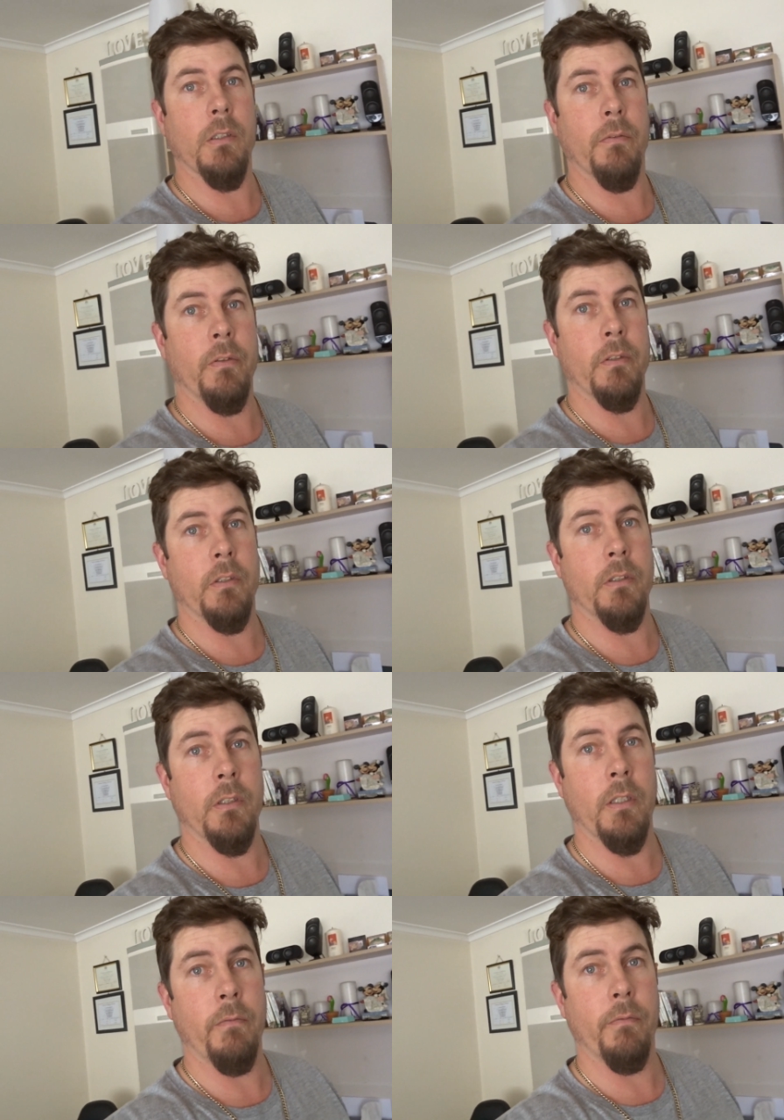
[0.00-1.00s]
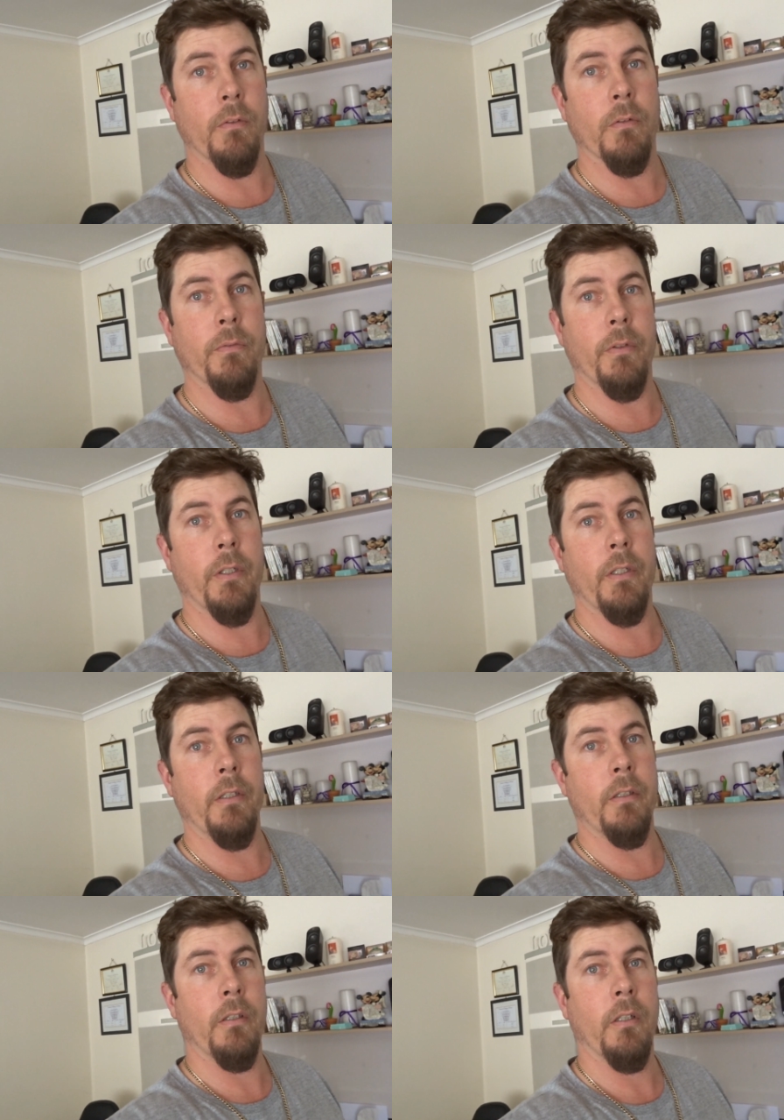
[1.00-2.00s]
She finishes at four
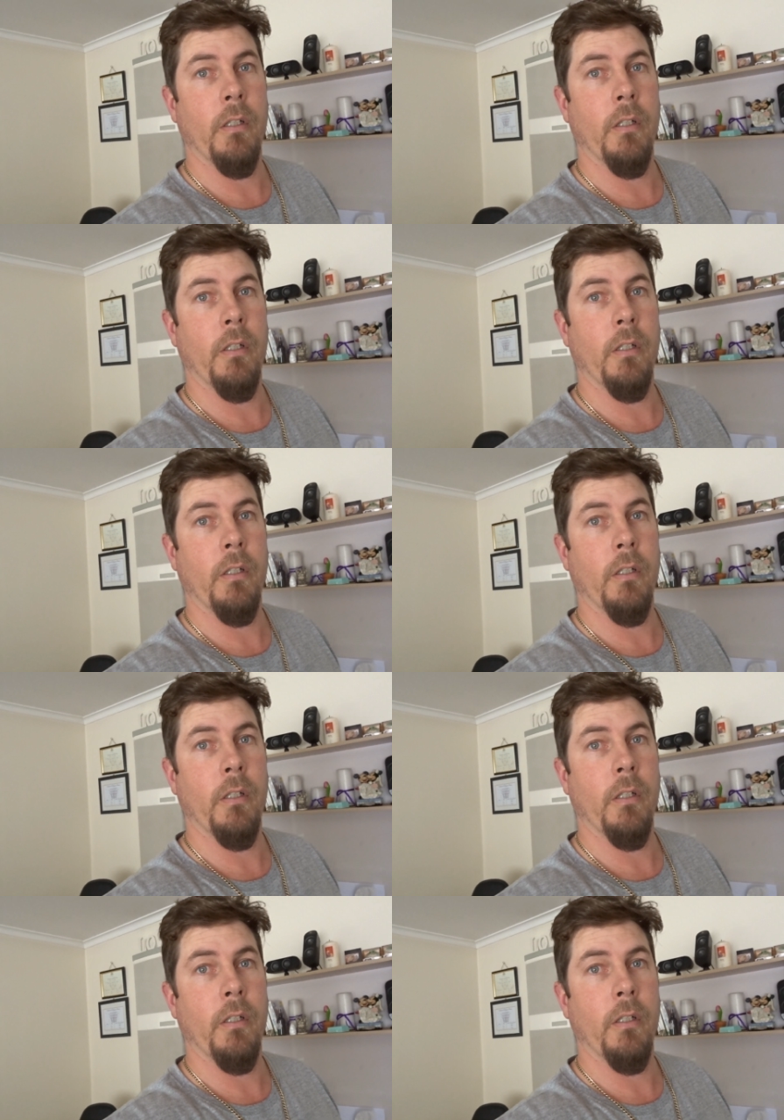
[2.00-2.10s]
thirty,